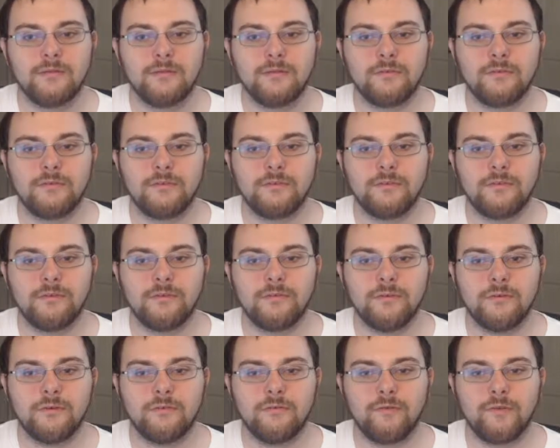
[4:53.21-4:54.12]
is the
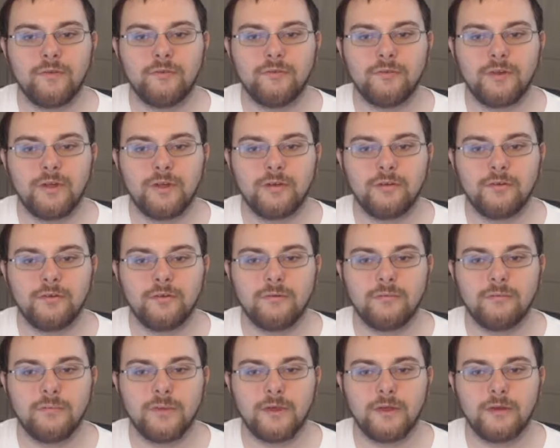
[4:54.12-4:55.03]
Junior Division one
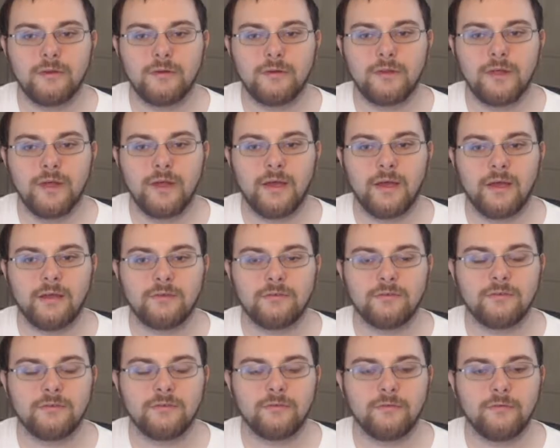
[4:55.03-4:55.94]
hundred meter
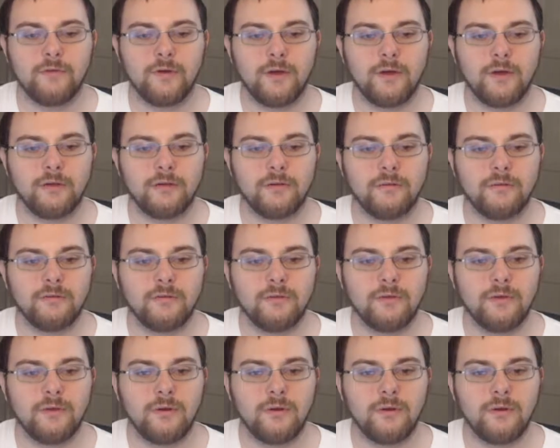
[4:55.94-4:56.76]
dash finals.